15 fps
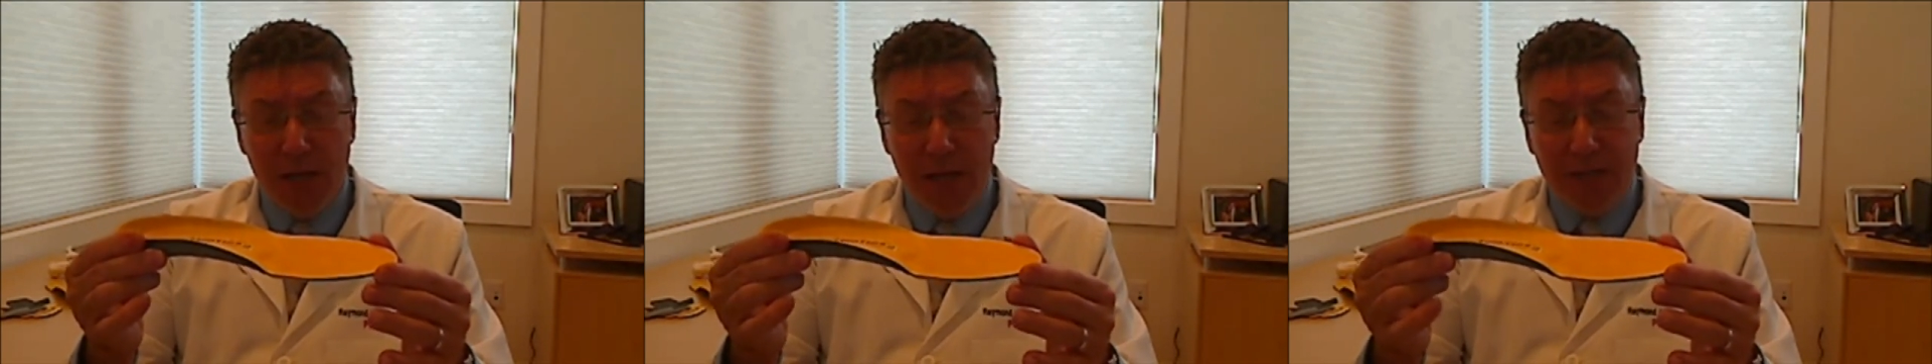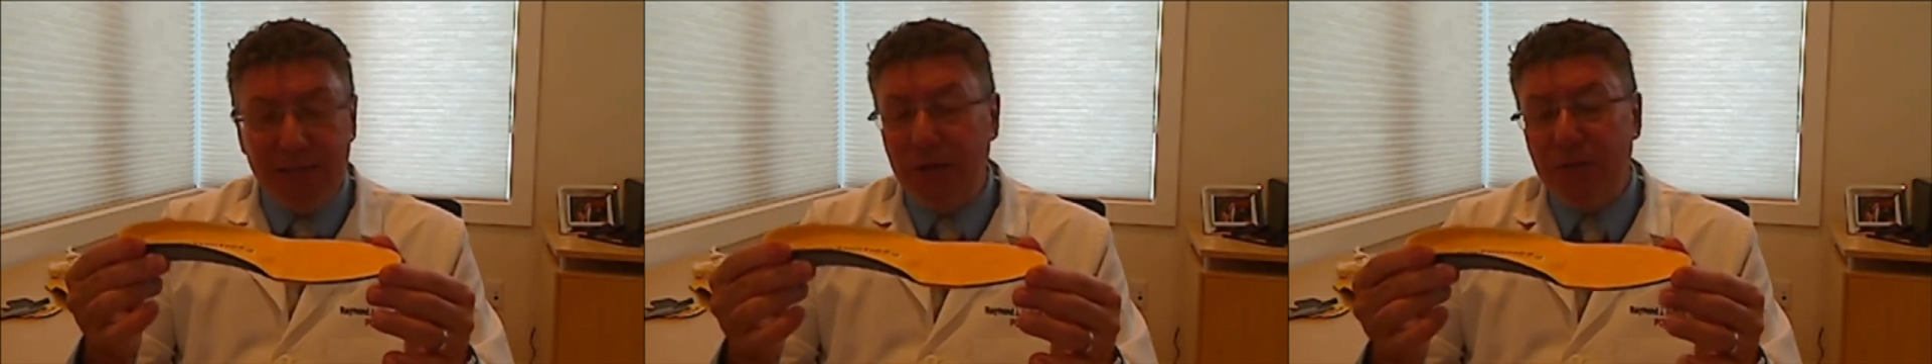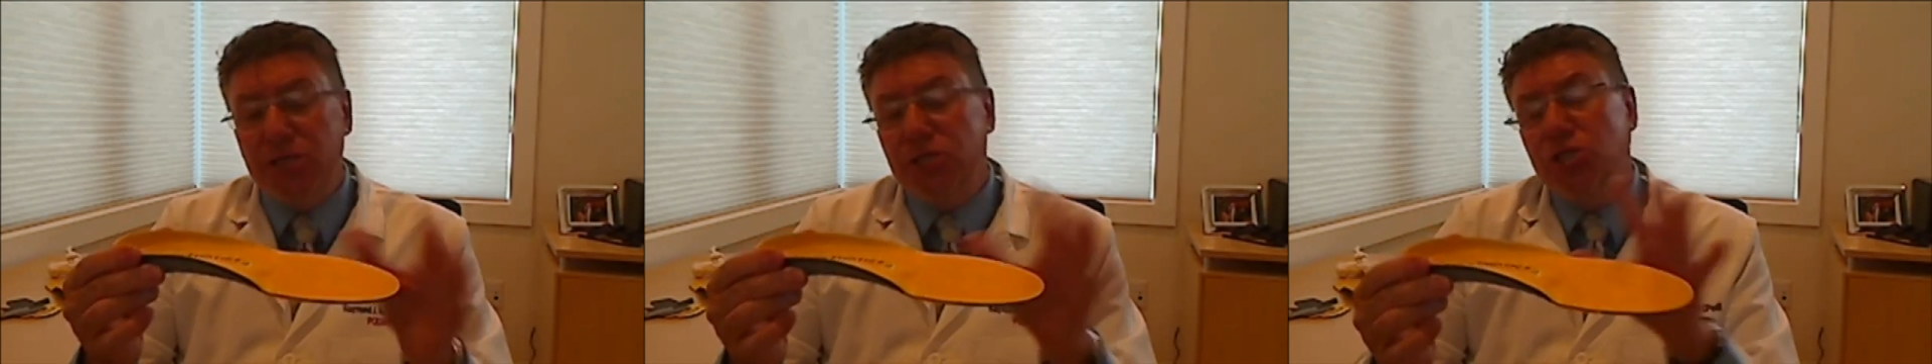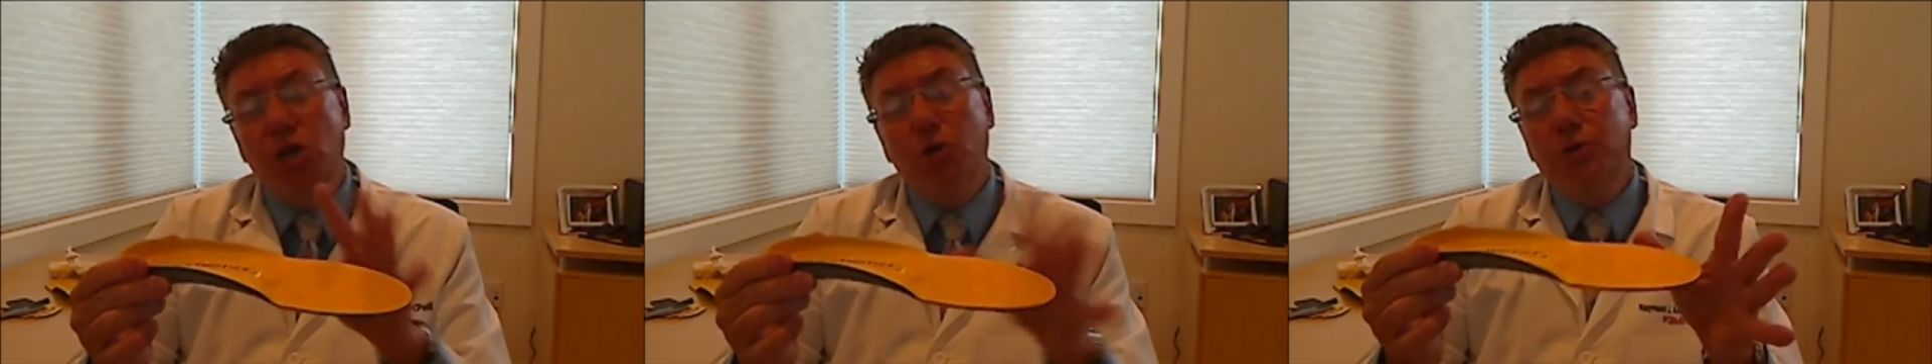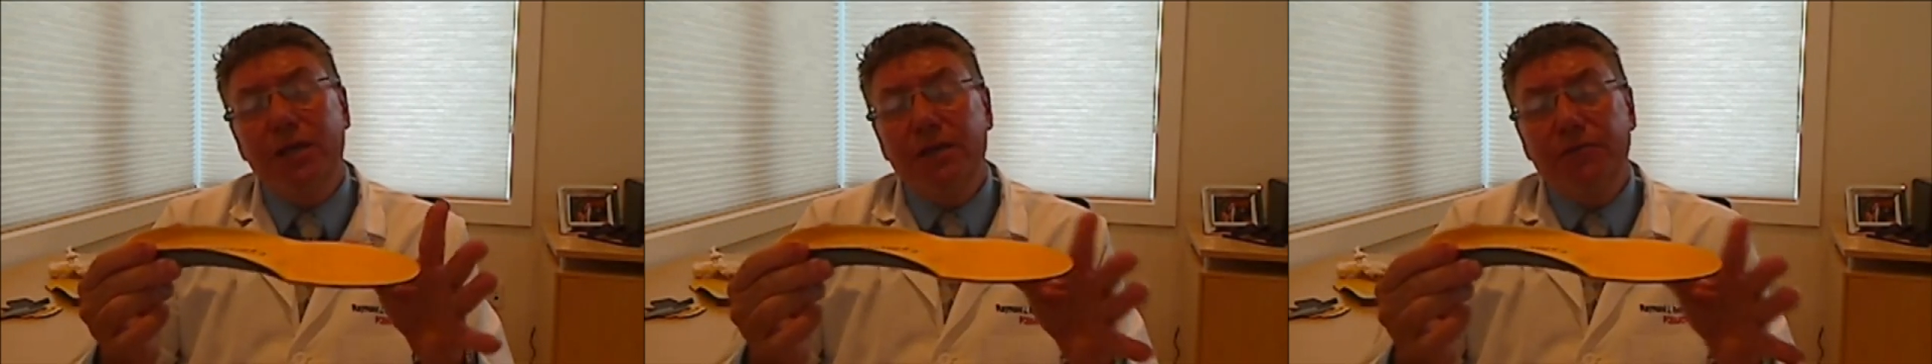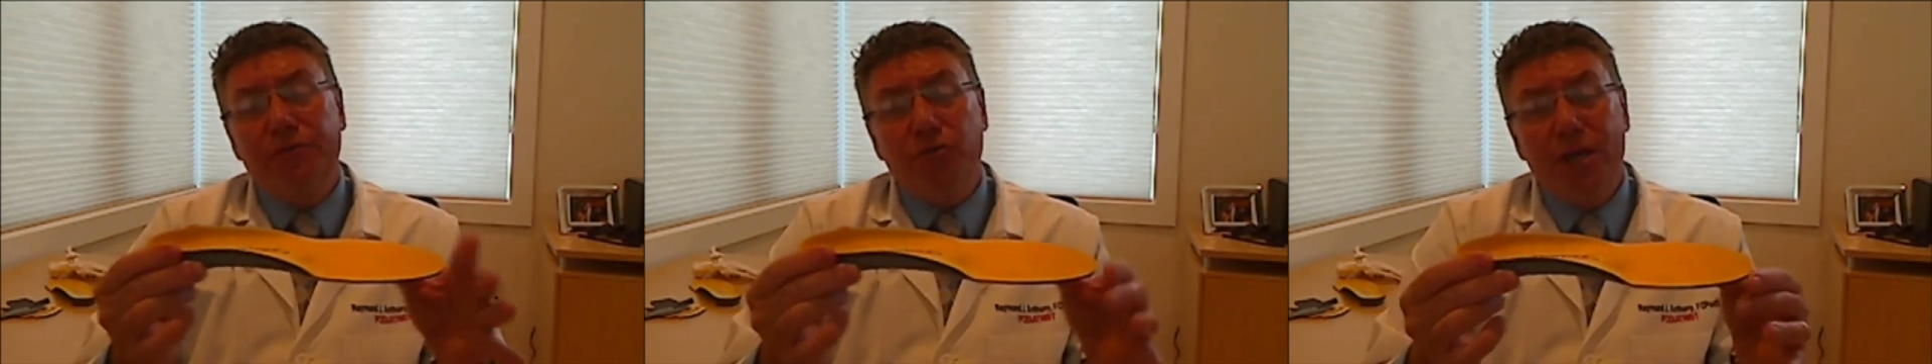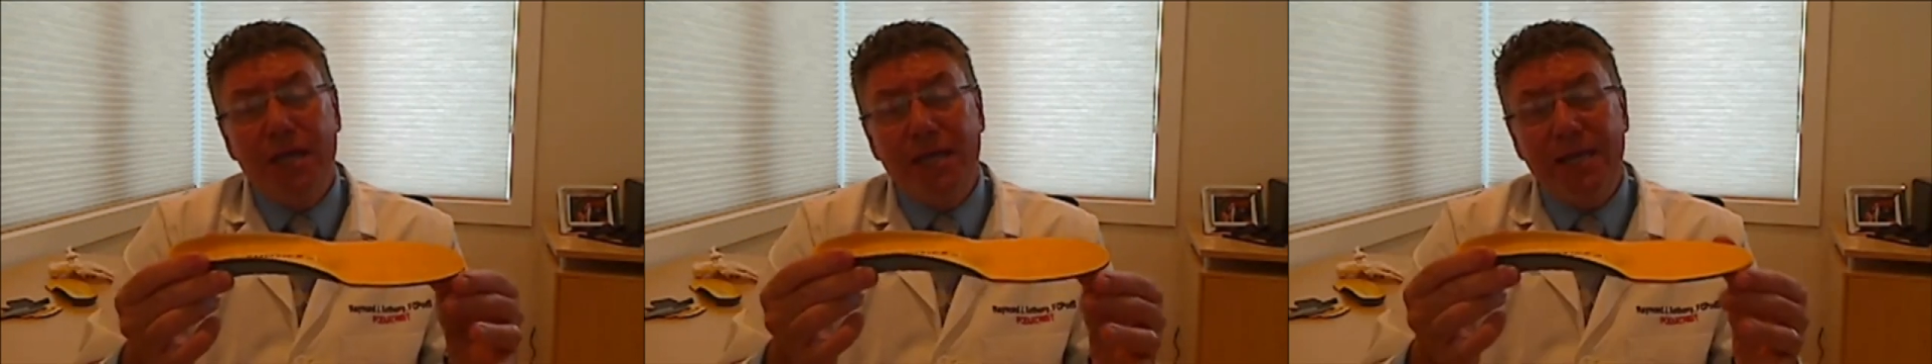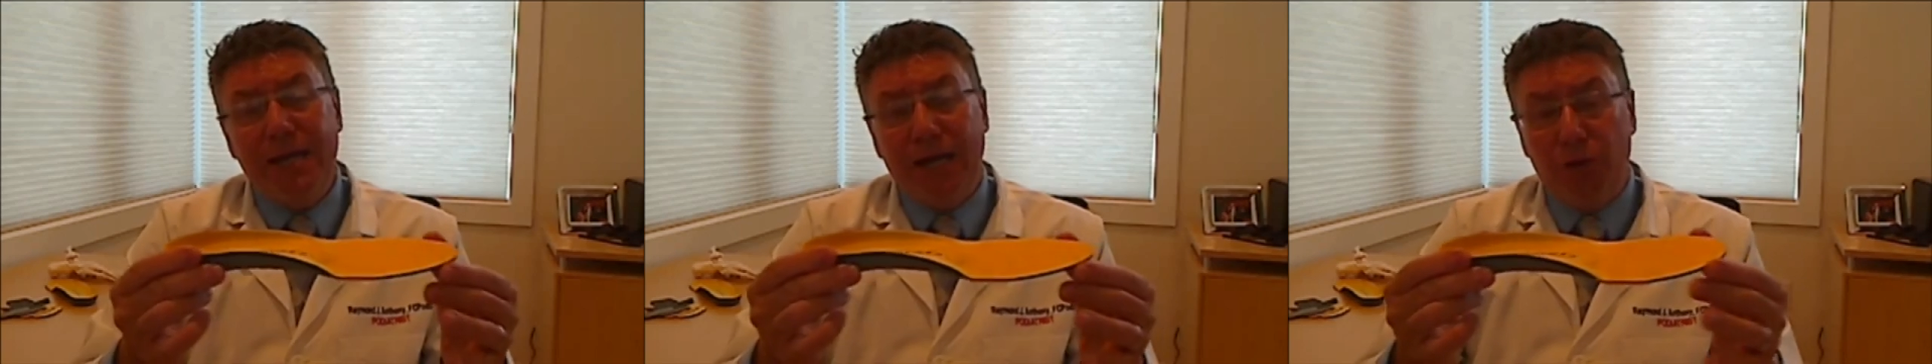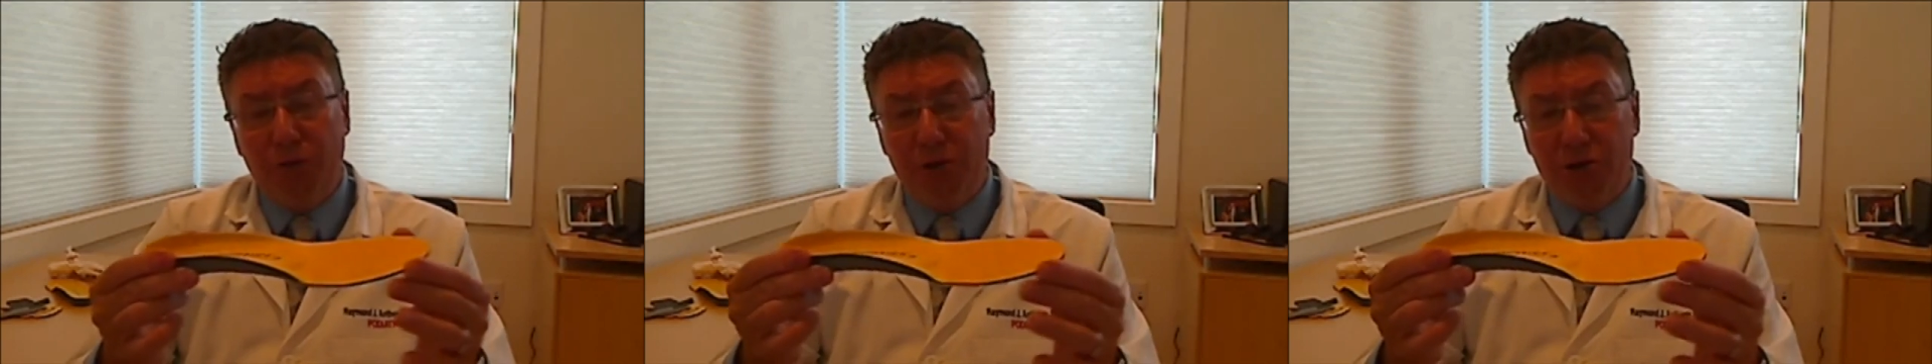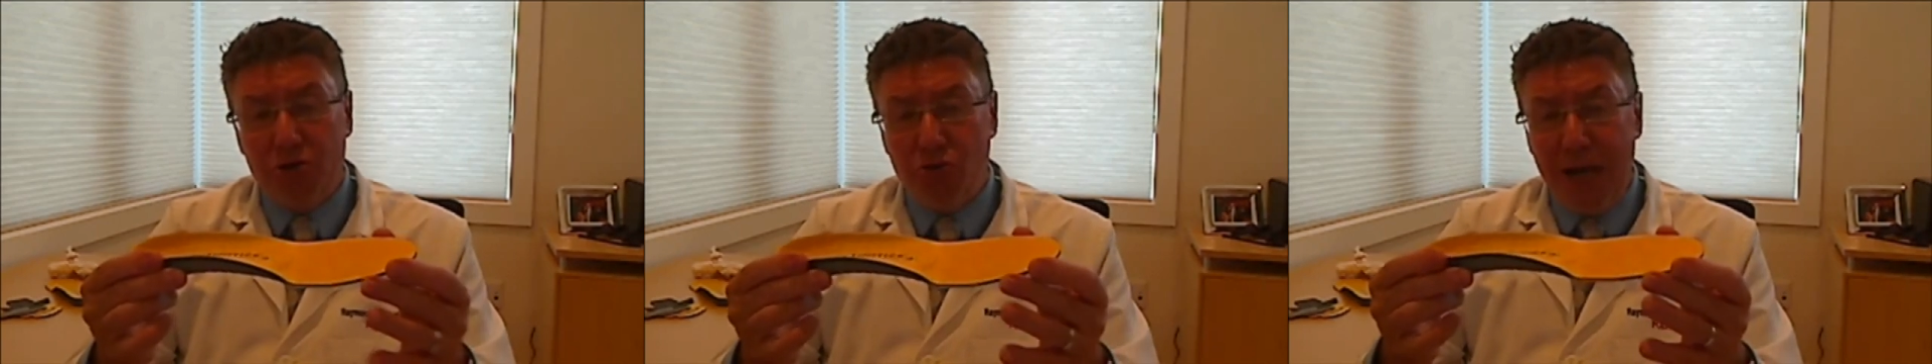Now, there's no need for a heat gun or
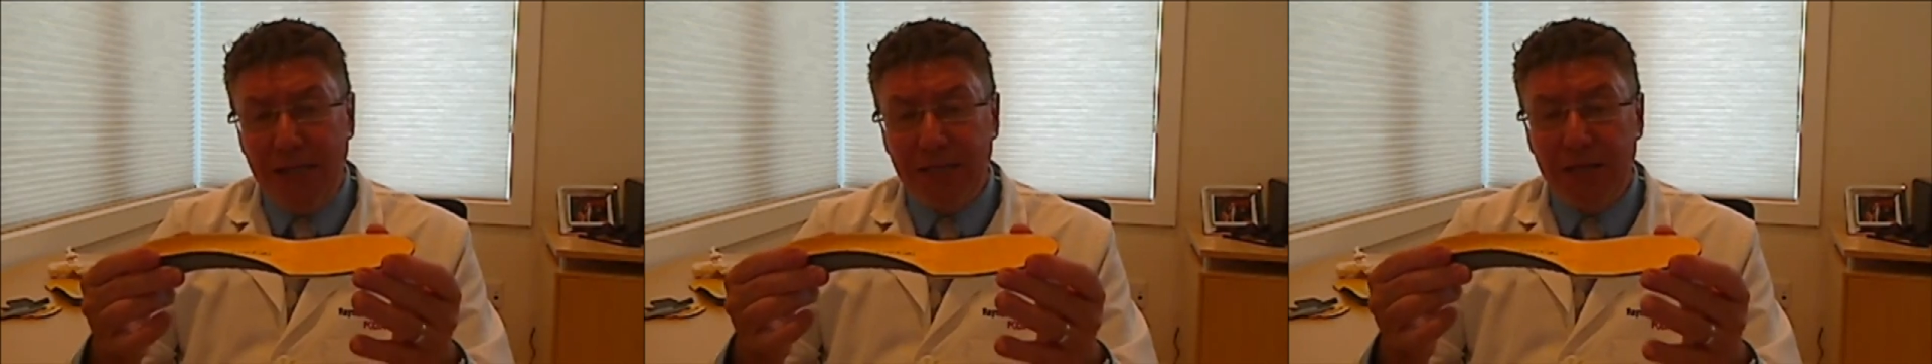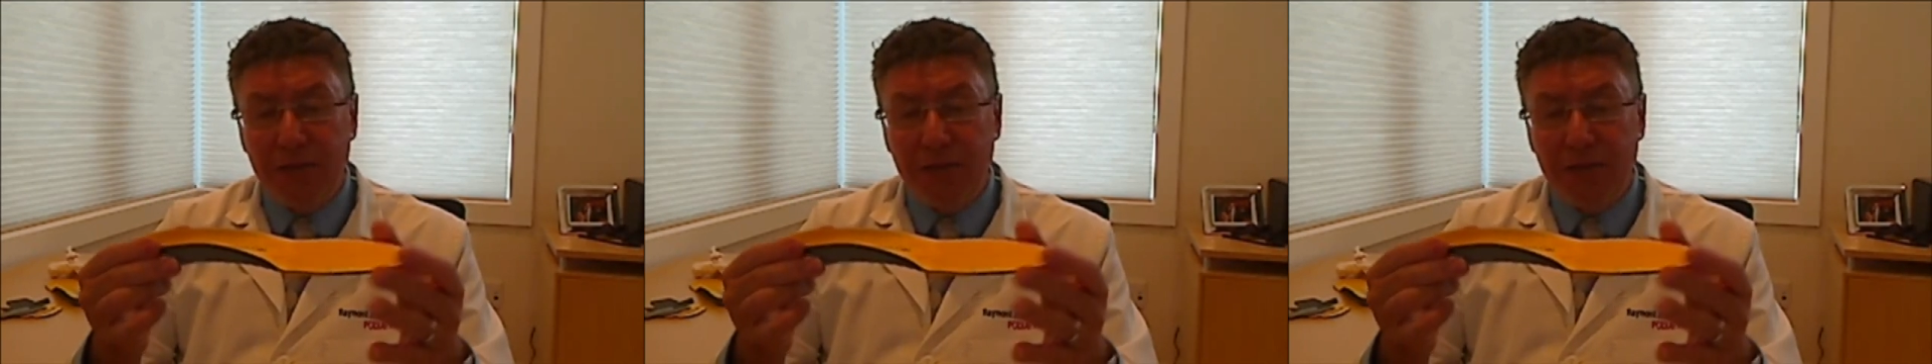a grinder.